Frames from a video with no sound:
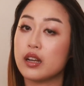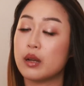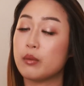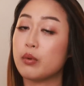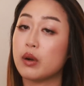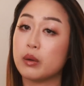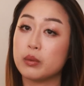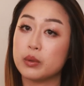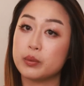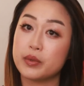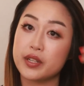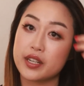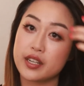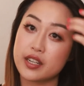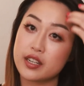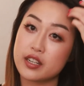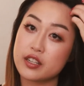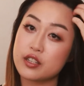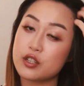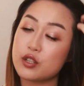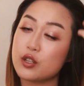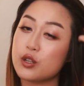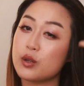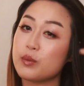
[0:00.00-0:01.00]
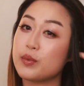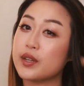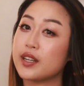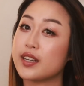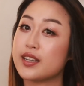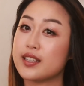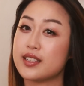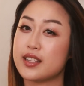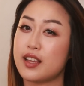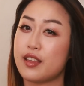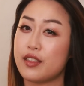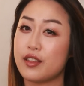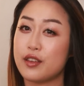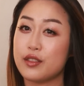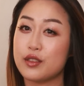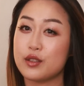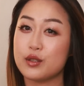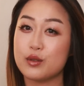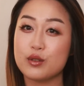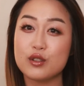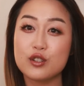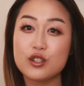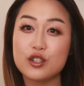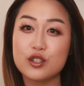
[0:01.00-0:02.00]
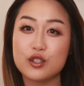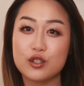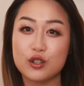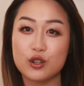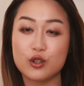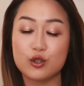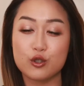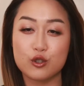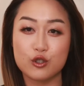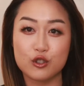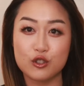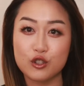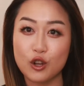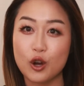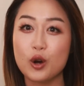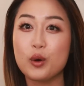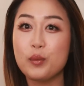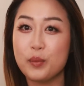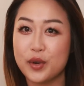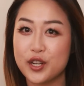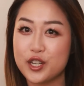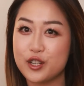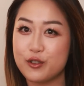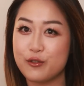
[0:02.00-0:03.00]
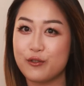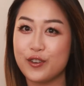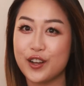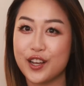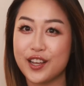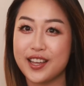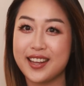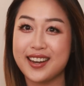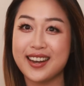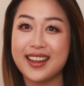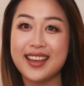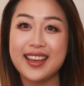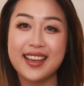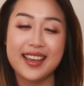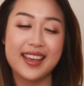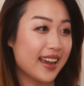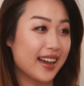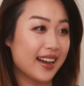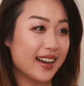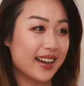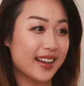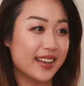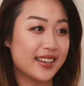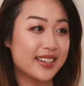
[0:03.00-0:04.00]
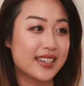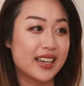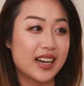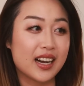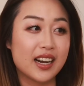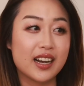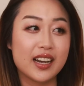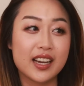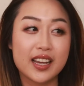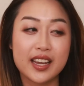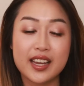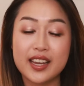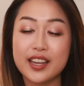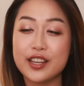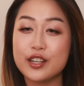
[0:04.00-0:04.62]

I probably needed to because I thought this was just so much fun and I